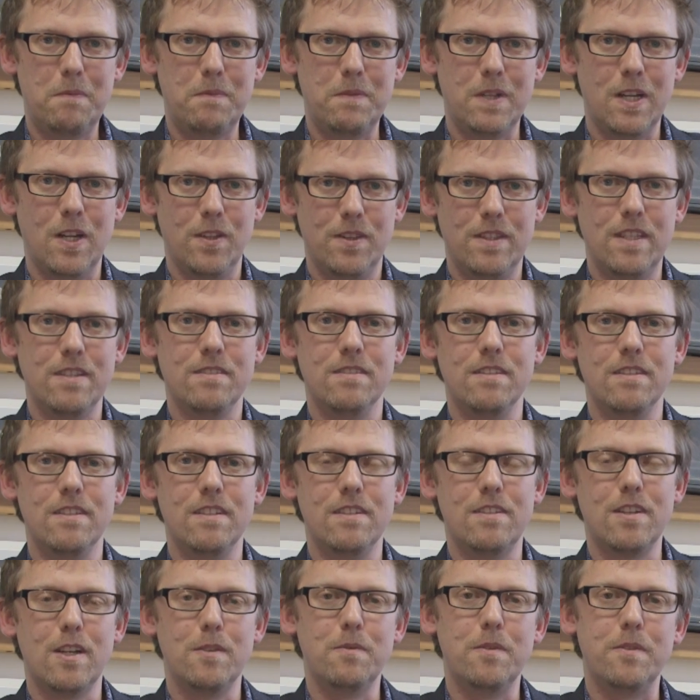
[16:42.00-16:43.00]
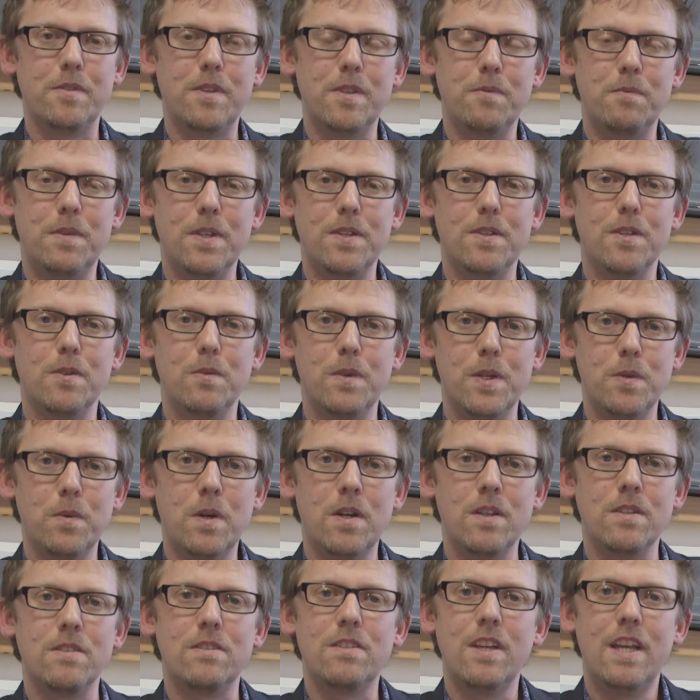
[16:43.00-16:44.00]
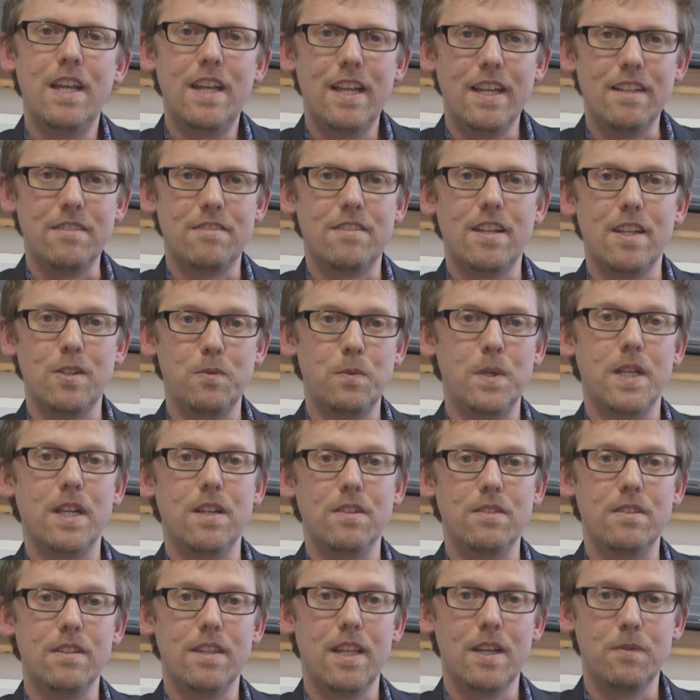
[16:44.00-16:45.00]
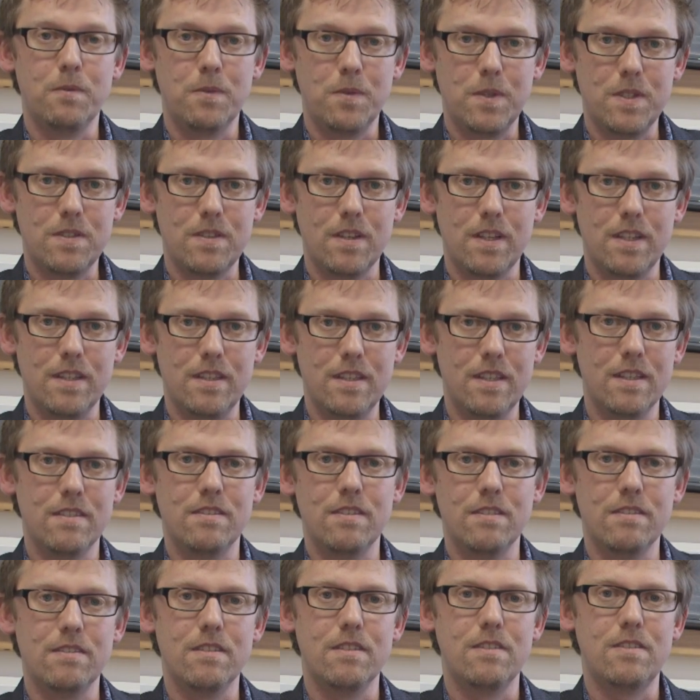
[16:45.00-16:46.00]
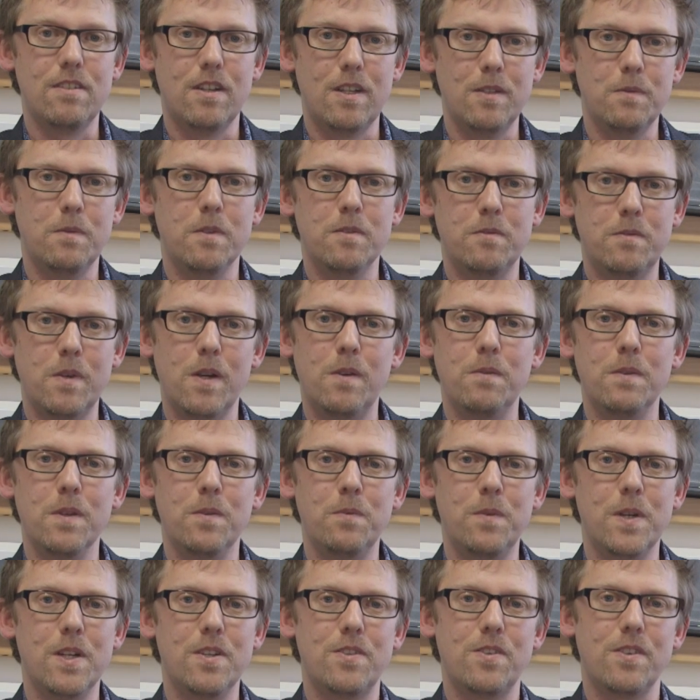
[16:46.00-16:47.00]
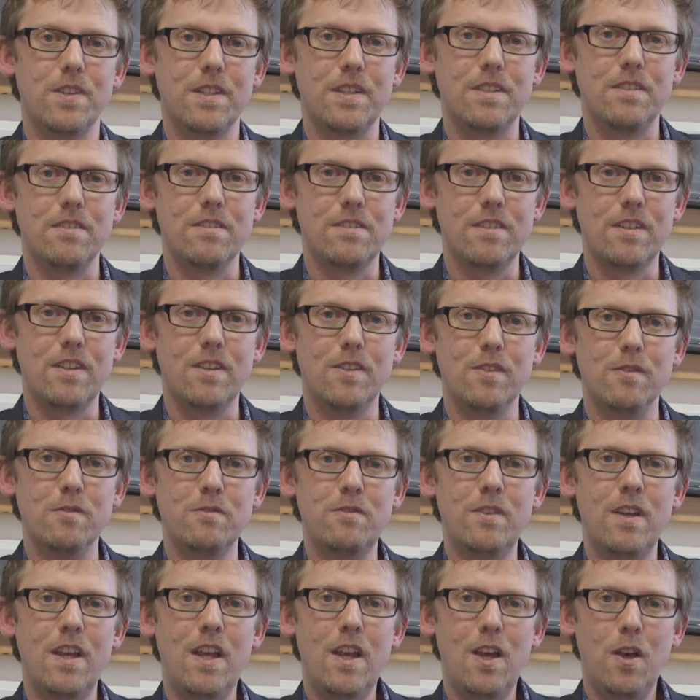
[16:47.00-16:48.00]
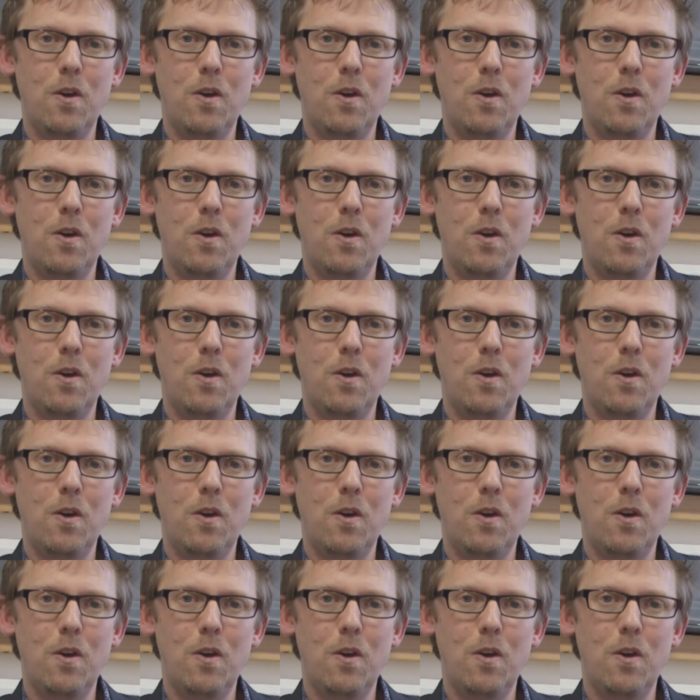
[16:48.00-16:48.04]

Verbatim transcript: you know, this is the type of computer we want. Instead, we go to them and we say, this is the type of problem we're trying to solve.